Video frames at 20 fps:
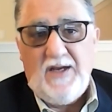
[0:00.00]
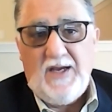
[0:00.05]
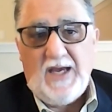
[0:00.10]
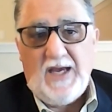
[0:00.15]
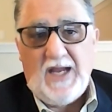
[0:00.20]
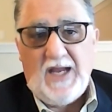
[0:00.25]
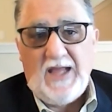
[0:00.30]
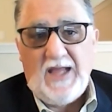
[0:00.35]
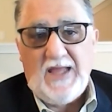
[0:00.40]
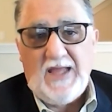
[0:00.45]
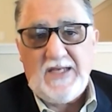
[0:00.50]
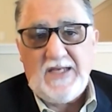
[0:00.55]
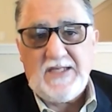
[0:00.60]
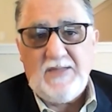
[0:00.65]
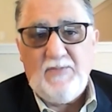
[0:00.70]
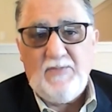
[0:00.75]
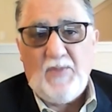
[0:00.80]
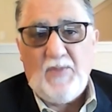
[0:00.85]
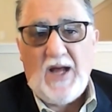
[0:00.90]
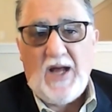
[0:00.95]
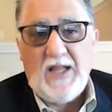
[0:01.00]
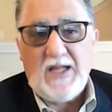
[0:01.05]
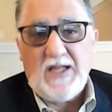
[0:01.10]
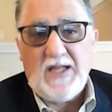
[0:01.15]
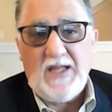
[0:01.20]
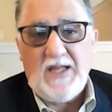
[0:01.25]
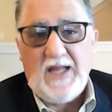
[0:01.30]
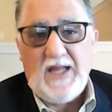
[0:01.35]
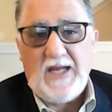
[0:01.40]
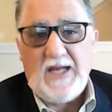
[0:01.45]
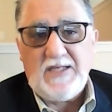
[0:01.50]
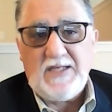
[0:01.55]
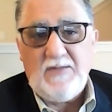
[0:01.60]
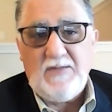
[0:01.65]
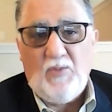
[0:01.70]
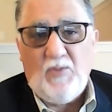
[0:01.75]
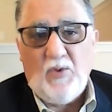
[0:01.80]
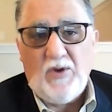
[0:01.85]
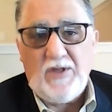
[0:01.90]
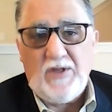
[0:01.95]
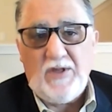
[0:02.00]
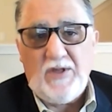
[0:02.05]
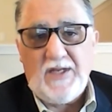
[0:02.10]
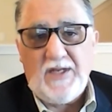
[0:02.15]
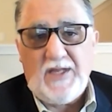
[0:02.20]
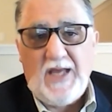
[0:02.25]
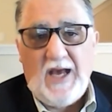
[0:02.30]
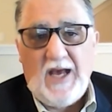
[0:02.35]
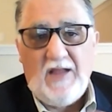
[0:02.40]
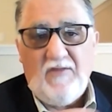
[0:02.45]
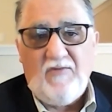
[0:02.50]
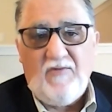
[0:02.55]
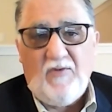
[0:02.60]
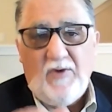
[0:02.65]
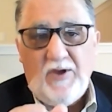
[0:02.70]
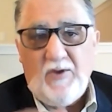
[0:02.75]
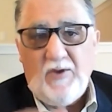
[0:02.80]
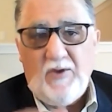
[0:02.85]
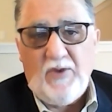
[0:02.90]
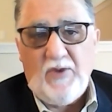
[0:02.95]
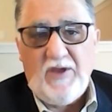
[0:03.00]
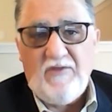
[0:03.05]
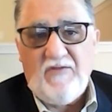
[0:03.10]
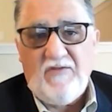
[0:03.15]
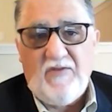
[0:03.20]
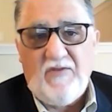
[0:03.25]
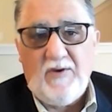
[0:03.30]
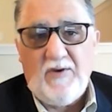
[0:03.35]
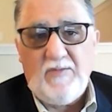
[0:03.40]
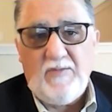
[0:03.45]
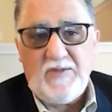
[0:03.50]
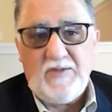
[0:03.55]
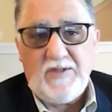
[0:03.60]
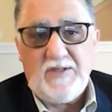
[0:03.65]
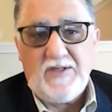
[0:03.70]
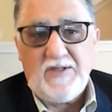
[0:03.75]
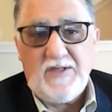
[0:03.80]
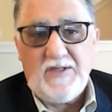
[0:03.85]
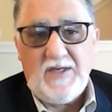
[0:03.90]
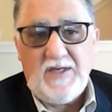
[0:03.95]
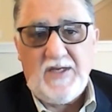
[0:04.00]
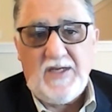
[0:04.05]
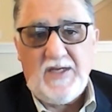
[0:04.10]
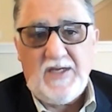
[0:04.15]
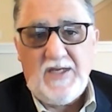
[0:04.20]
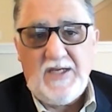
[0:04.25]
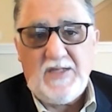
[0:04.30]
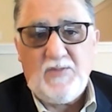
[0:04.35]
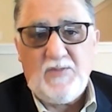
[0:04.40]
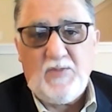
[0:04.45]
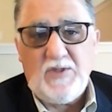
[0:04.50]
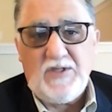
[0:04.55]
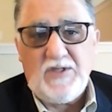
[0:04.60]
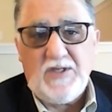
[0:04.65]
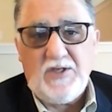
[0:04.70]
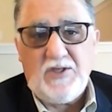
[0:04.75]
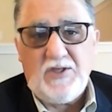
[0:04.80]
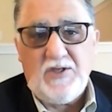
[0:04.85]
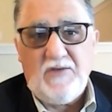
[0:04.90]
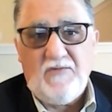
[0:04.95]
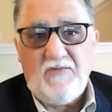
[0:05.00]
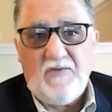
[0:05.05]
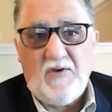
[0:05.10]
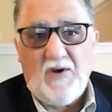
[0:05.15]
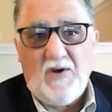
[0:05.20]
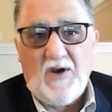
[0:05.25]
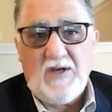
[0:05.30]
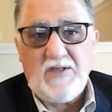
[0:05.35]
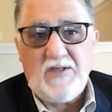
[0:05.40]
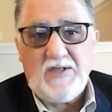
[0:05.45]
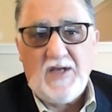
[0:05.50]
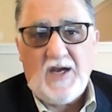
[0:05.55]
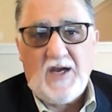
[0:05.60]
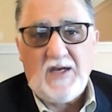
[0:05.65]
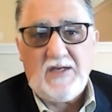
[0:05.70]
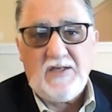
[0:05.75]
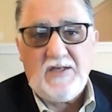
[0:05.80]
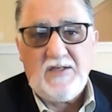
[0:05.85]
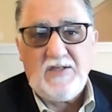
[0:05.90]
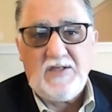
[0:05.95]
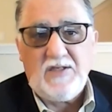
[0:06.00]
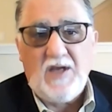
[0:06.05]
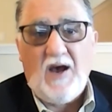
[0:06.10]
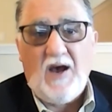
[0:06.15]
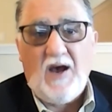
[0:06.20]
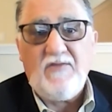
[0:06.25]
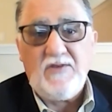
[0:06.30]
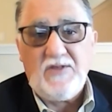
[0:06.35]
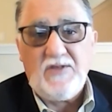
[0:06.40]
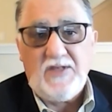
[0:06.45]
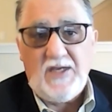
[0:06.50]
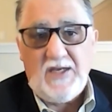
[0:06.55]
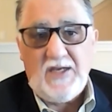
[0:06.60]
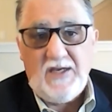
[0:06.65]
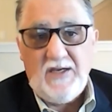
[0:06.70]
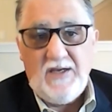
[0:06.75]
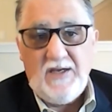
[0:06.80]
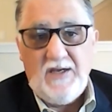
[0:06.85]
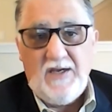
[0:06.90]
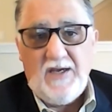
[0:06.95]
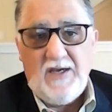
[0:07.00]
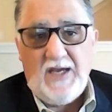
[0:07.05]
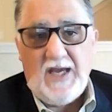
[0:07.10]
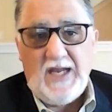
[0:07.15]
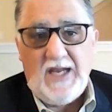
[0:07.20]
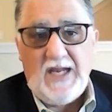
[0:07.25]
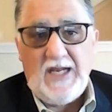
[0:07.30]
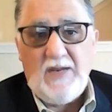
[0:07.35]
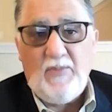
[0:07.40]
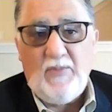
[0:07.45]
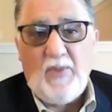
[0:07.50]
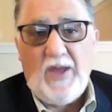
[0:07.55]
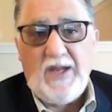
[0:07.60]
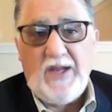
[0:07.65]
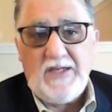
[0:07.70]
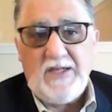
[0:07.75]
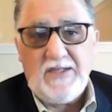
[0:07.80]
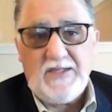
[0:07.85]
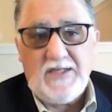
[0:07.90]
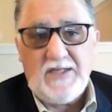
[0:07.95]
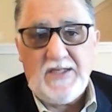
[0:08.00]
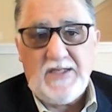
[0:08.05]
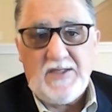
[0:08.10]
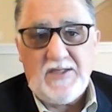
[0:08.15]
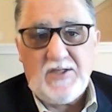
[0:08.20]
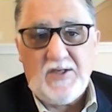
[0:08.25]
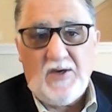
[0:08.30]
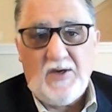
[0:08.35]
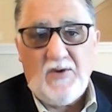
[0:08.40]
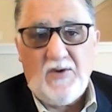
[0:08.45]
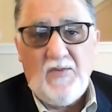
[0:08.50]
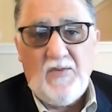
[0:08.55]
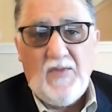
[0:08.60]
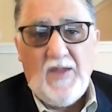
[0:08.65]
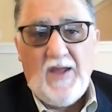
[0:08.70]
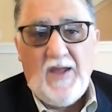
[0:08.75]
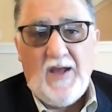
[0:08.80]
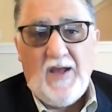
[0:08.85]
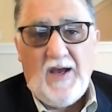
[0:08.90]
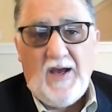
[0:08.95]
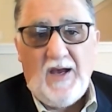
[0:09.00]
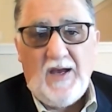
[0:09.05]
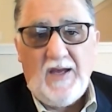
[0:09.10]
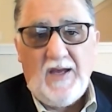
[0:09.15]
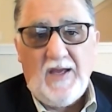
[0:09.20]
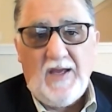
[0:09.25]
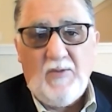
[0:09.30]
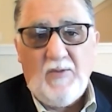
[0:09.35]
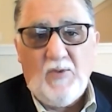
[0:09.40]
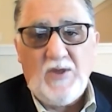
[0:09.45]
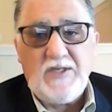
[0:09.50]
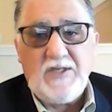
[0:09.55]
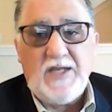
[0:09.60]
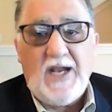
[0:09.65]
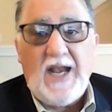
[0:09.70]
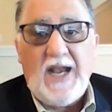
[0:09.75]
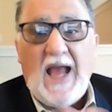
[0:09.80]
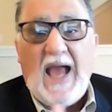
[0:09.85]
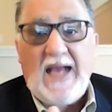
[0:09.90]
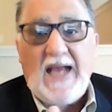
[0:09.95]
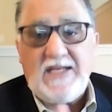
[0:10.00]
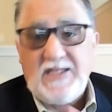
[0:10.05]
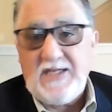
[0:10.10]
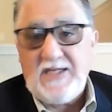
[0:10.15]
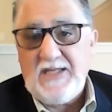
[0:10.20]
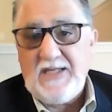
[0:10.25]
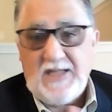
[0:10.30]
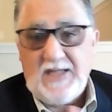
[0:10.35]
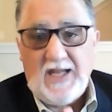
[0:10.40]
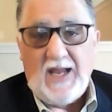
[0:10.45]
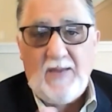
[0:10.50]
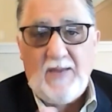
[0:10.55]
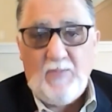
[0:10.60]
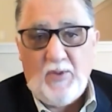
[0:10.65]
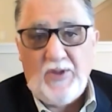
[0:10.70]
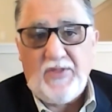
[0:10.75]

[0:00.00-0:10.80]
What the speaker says: And I think symbolically that's important that California reaffirms its position for Artsakh sovereignty and independence. And so it wasn't an accident that I put